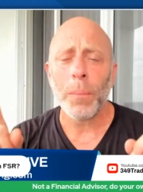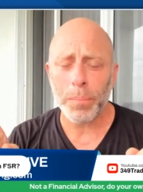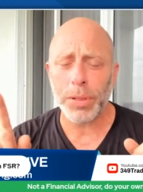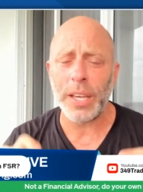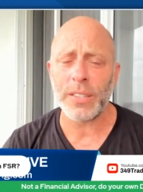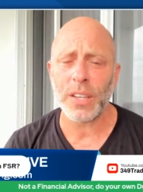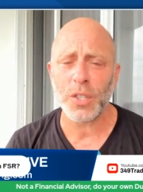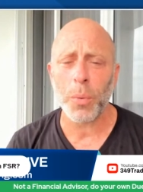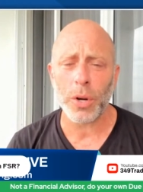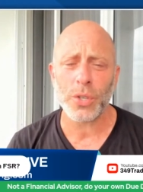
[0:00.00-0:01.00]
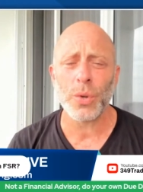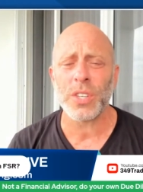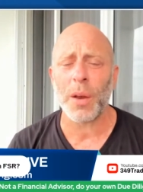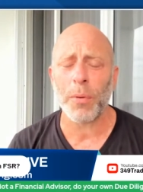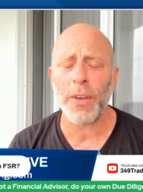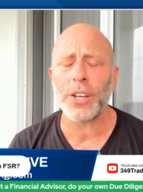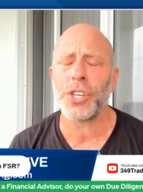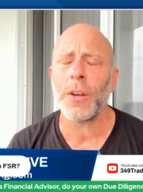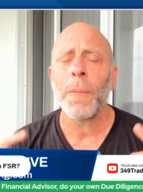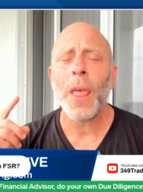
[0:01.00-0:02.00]
Please support suicide
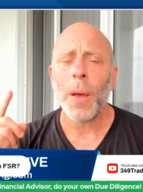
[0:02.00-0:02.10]
prevention.